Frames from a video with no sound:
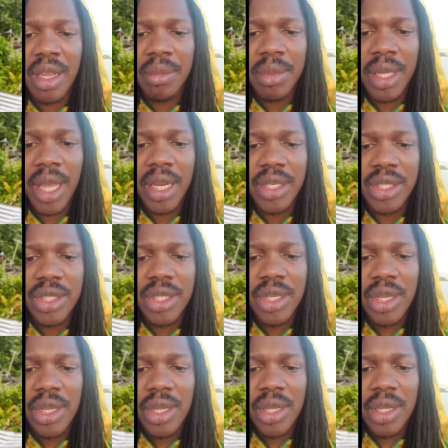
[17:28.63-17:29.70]
give them cash.
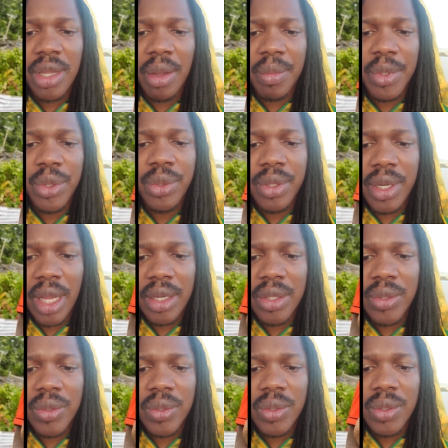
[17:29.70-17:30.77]
And we know
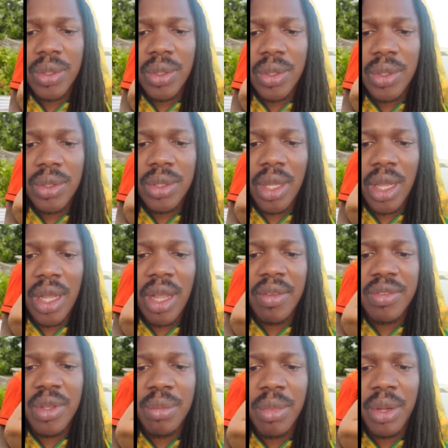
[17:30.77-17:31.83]
that too. So I
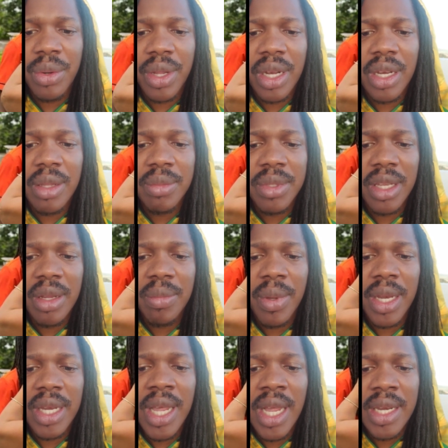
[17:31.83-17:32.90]
have some man who claims that they
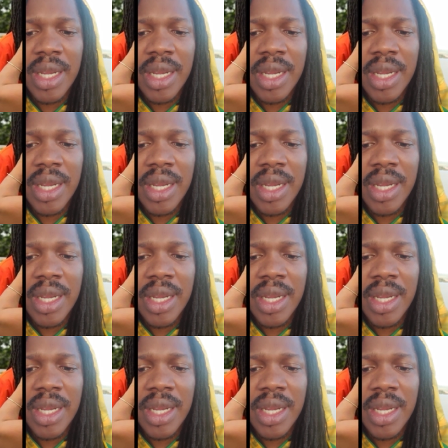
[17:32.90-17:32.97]
are